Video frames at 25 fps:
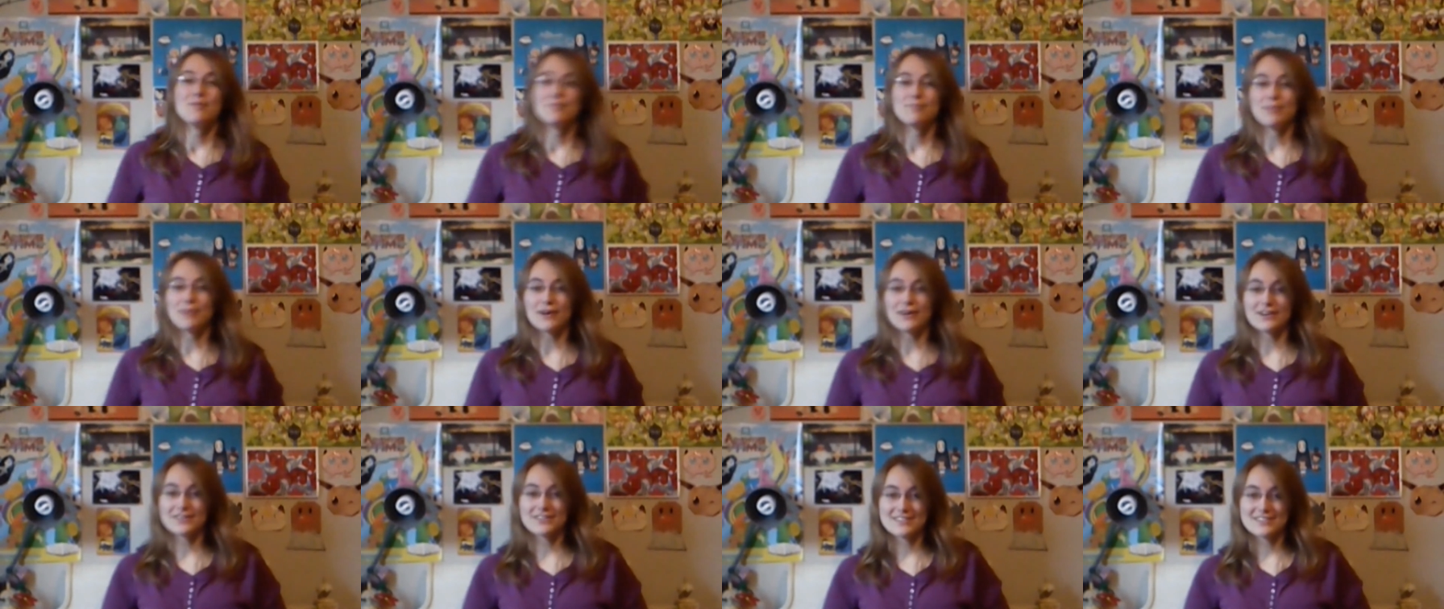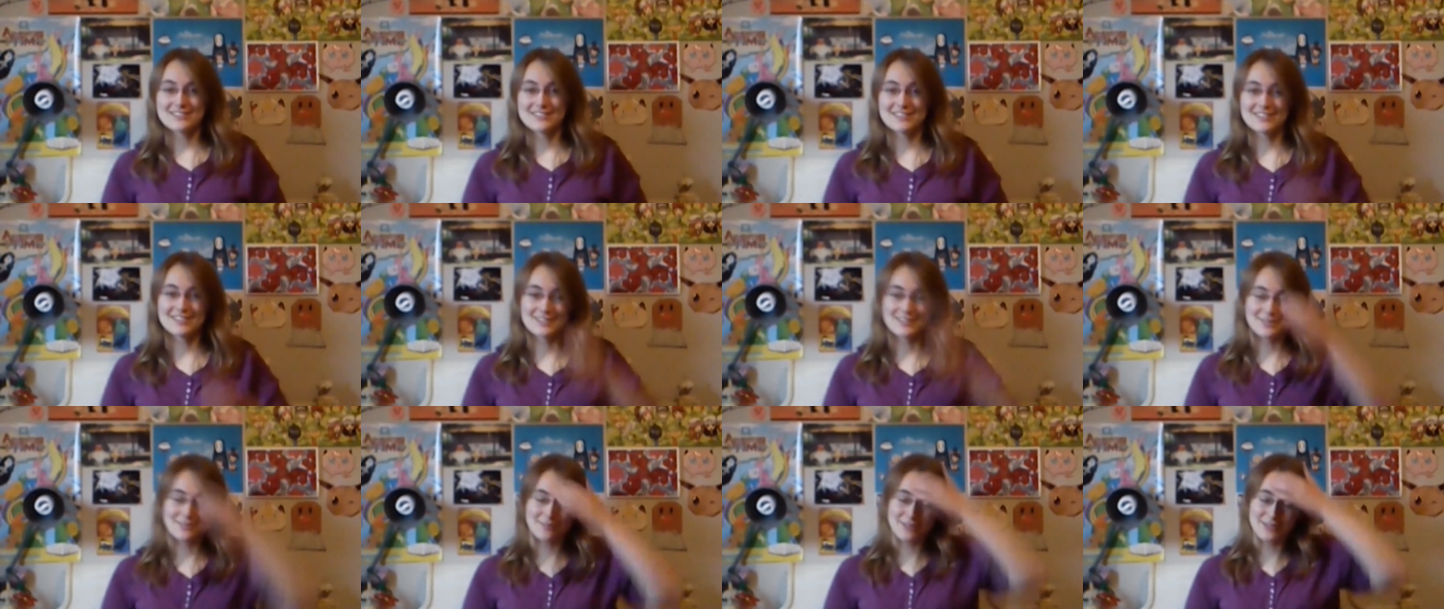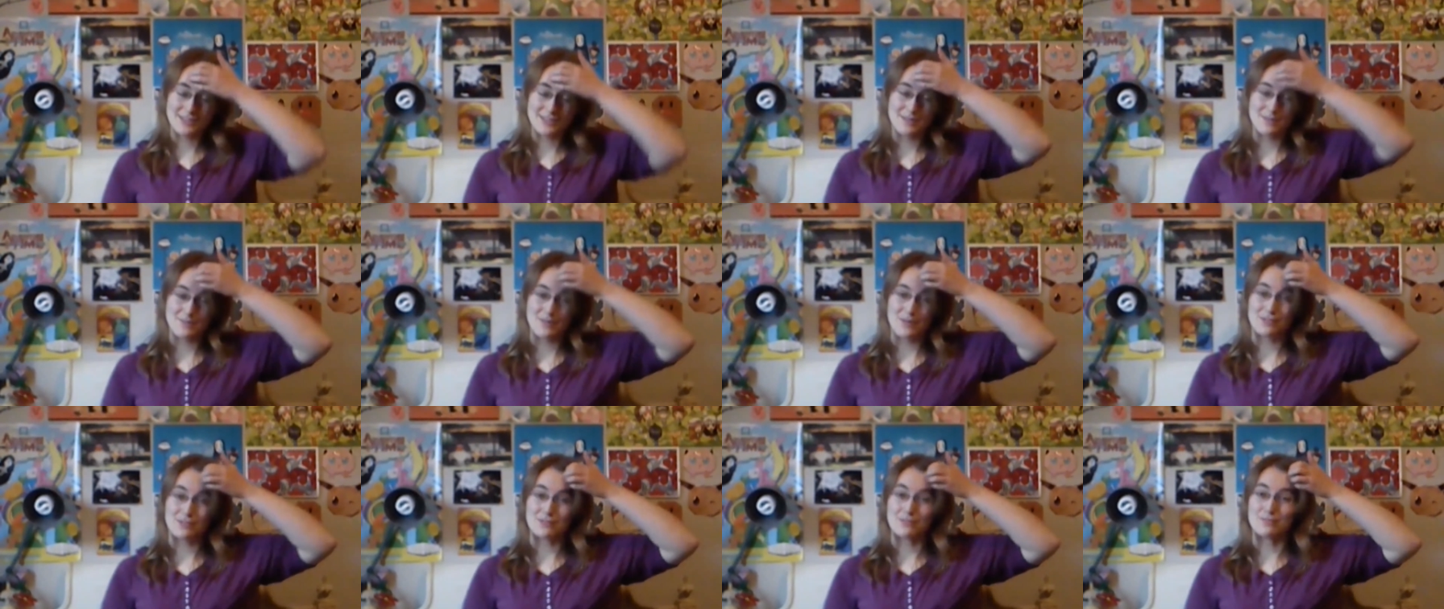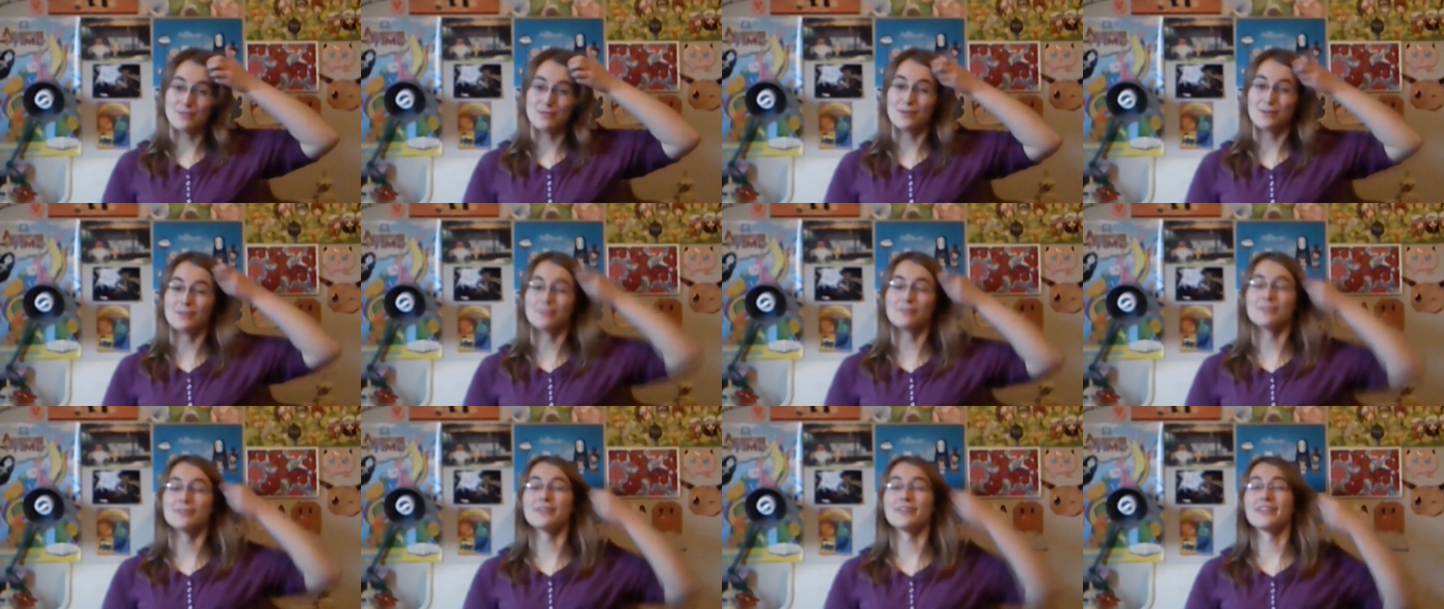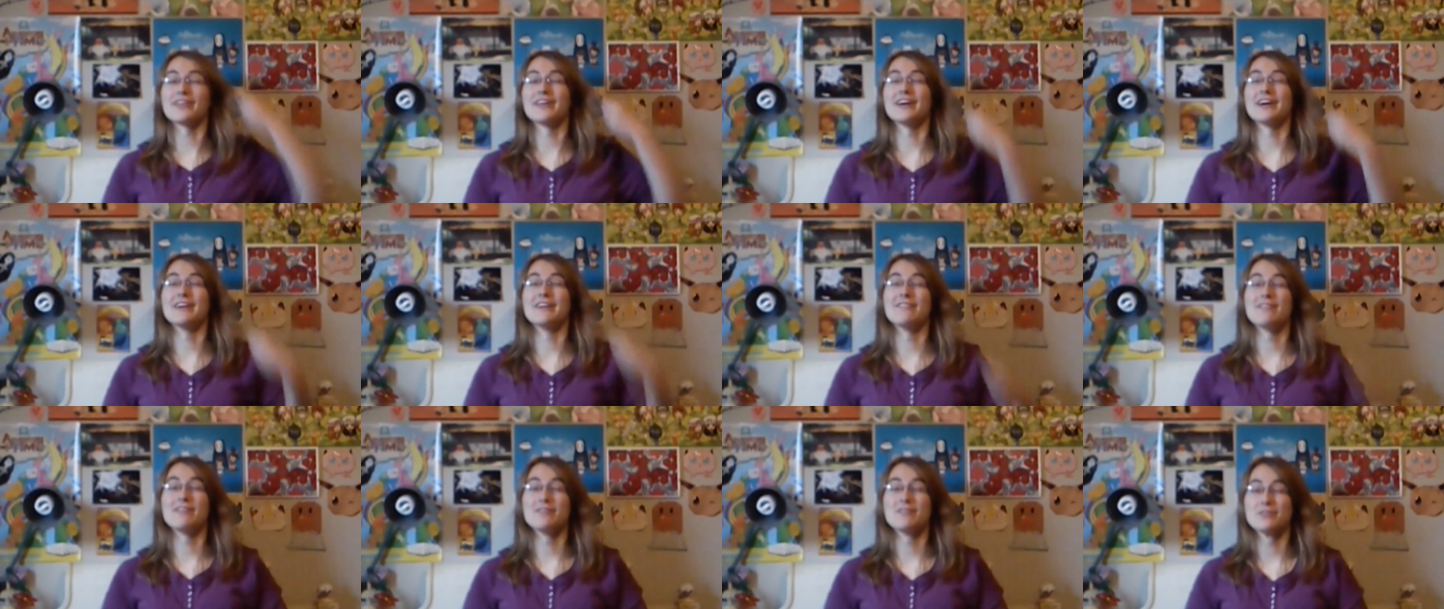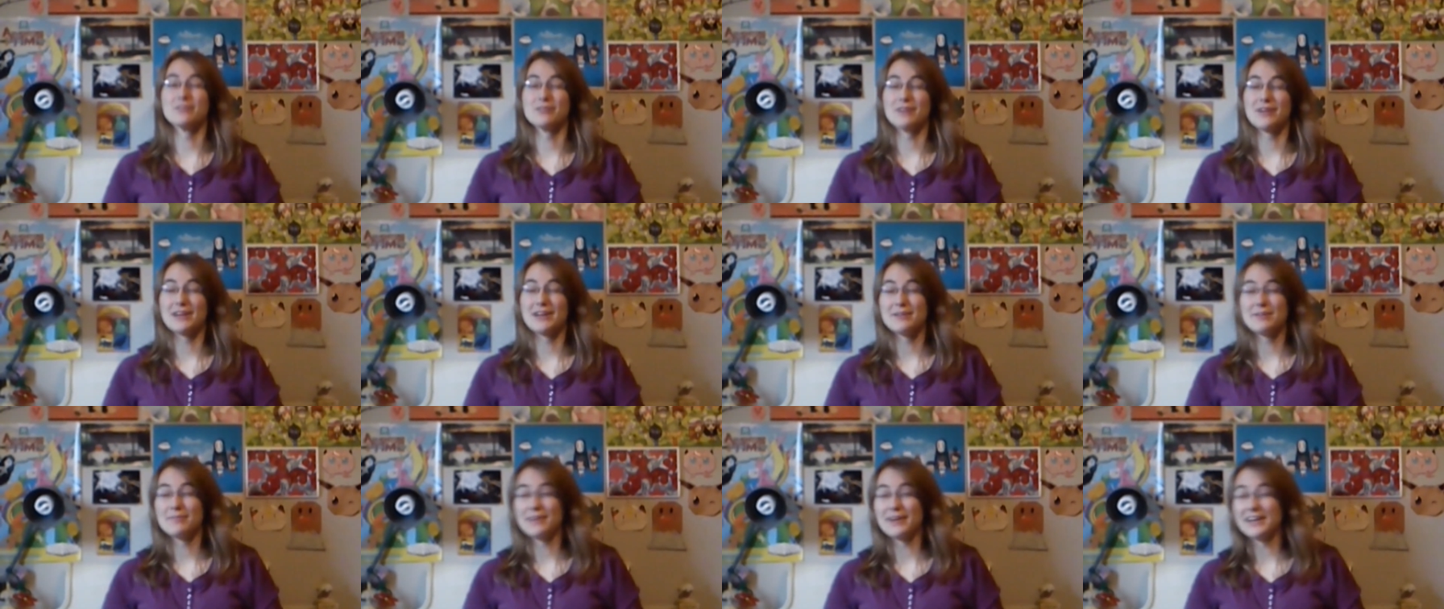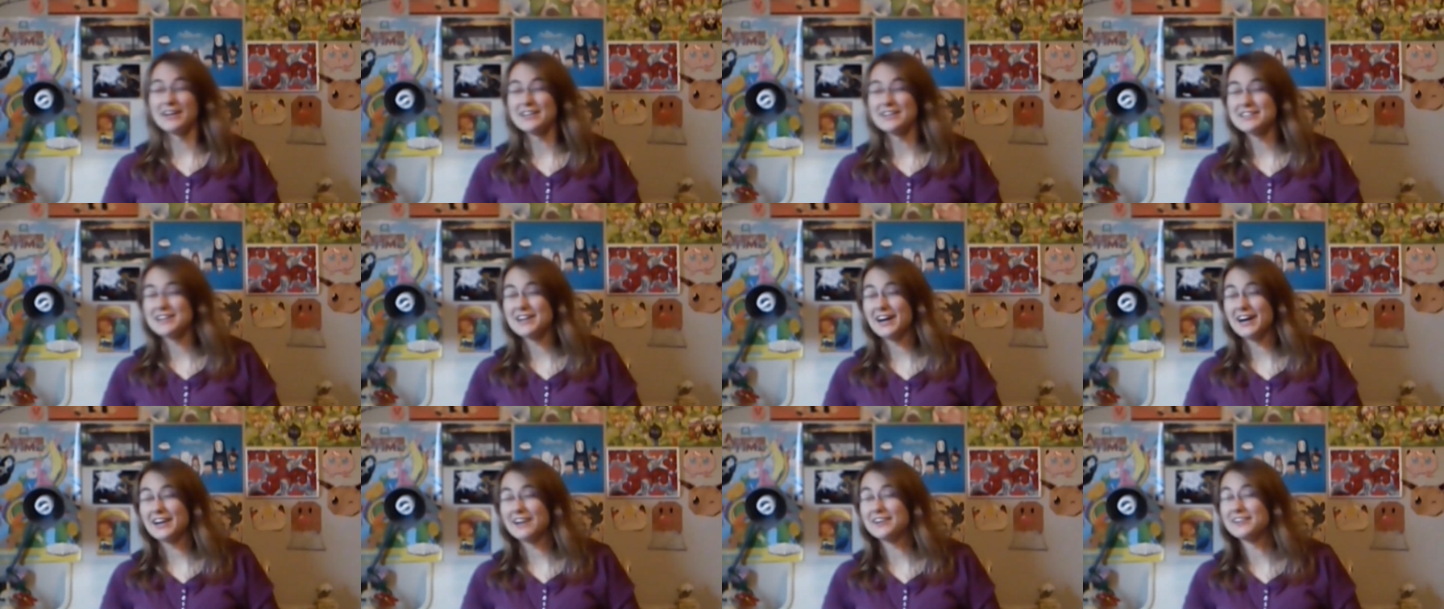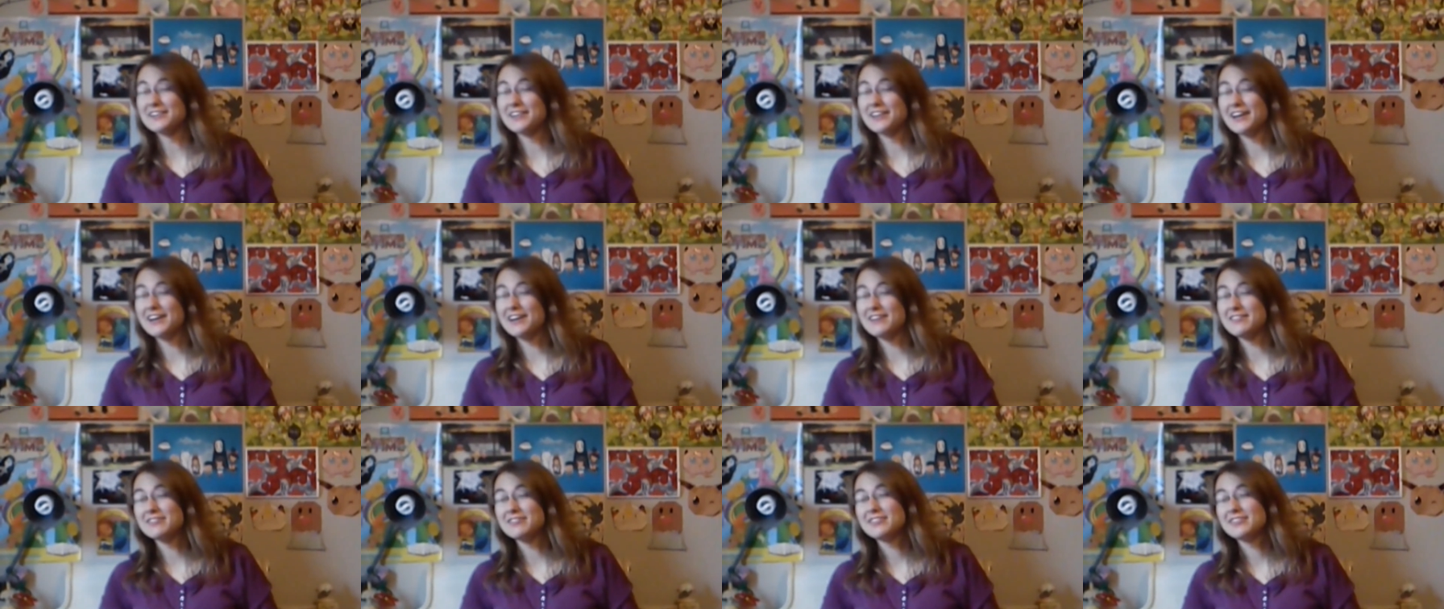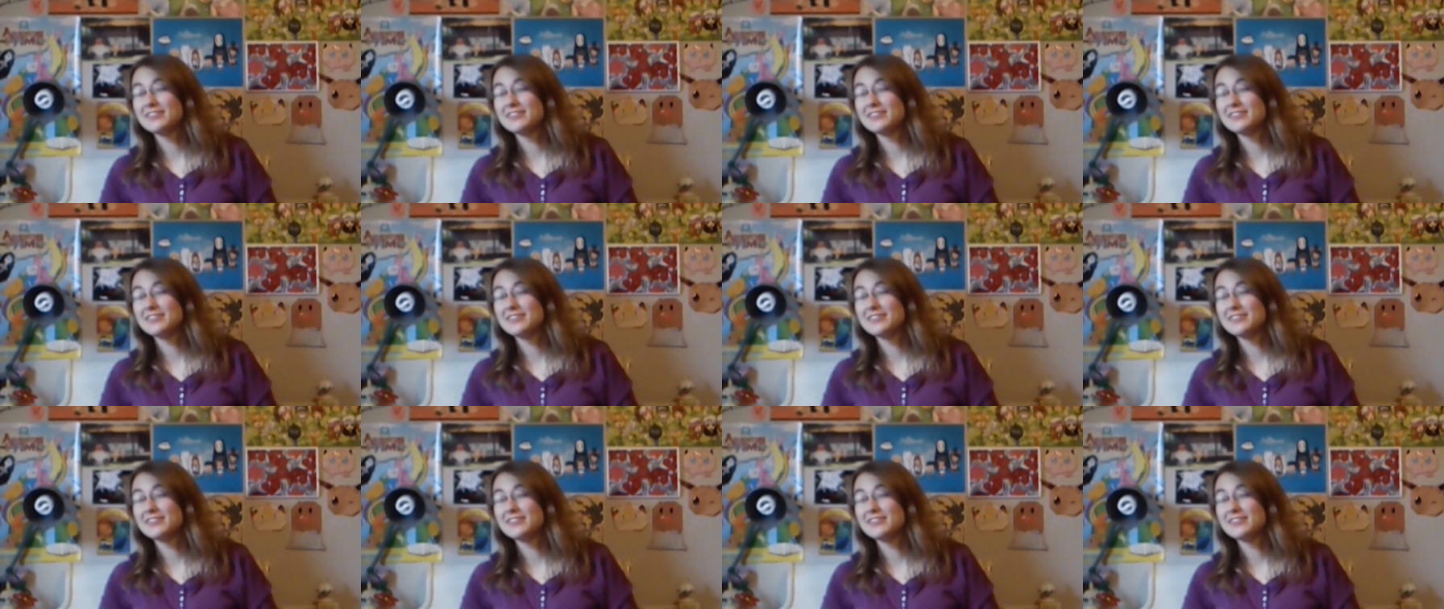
Part 6 was the most beautiful thing I've ever read in my entire life.